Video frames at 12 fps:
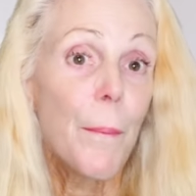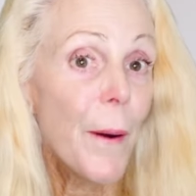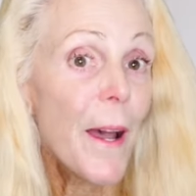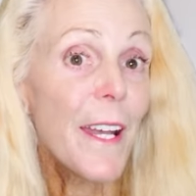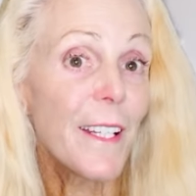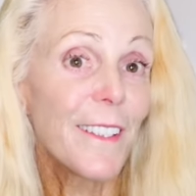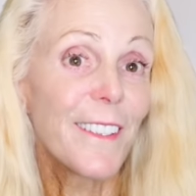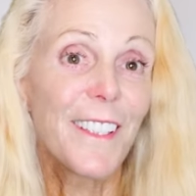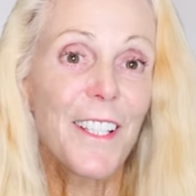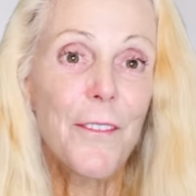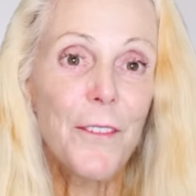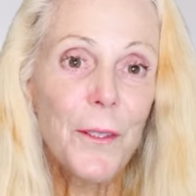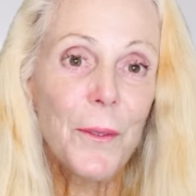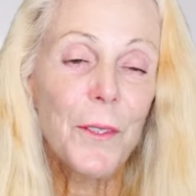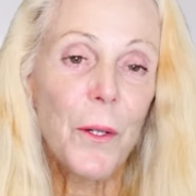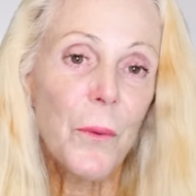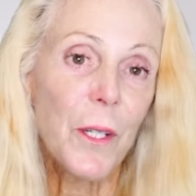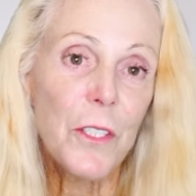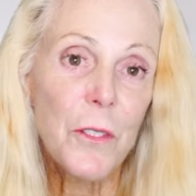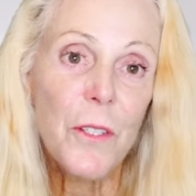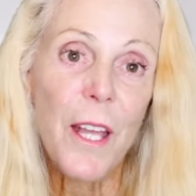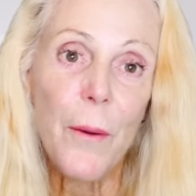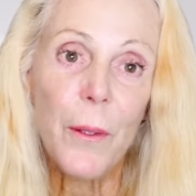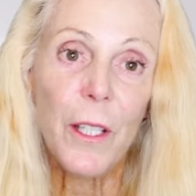But if you don't want to do that,